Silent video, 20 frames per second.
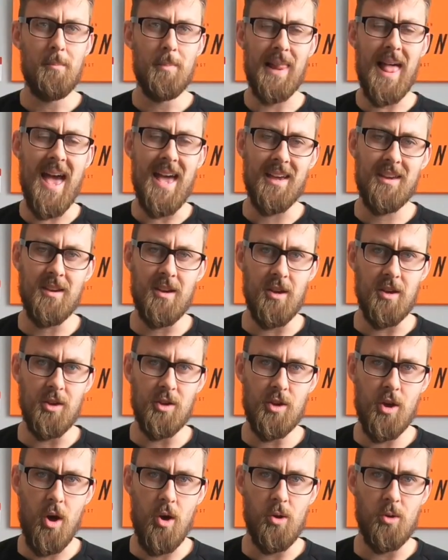Black
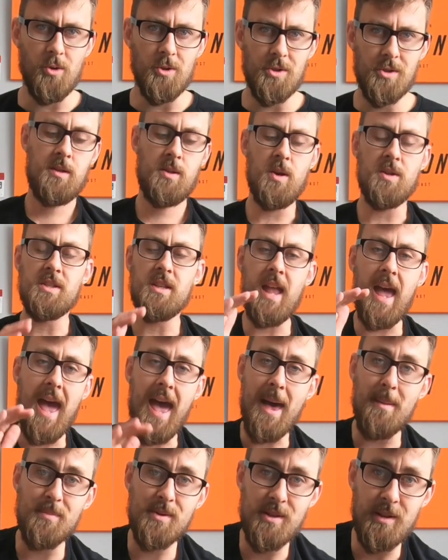and Gold. So it's an
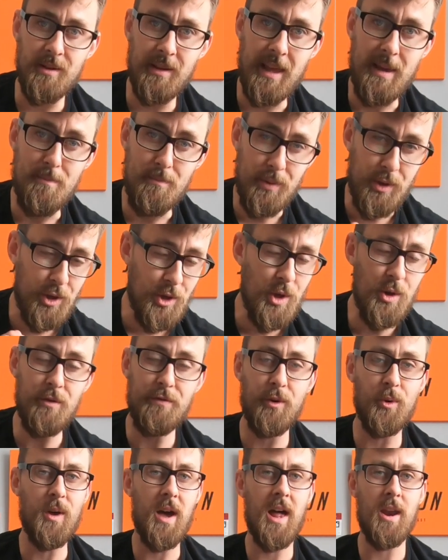absolutely
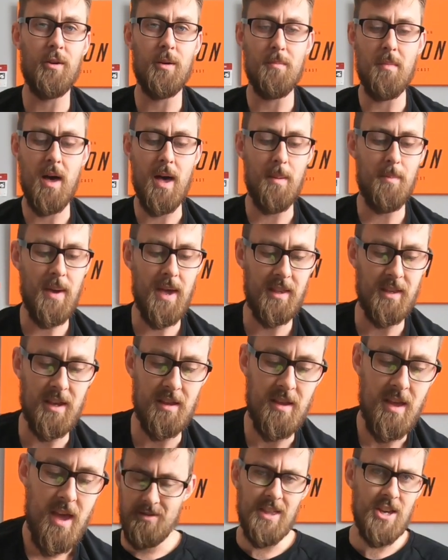beautiful colour in my
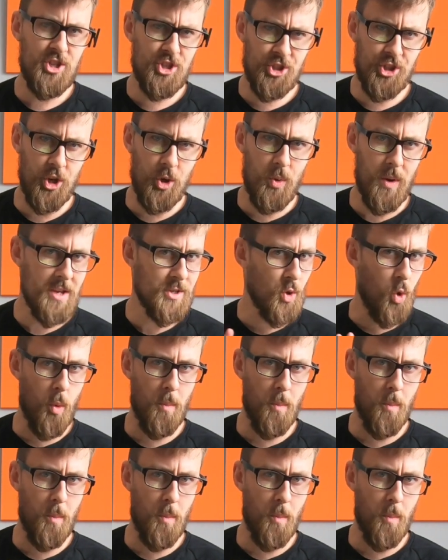opinion. This shoe is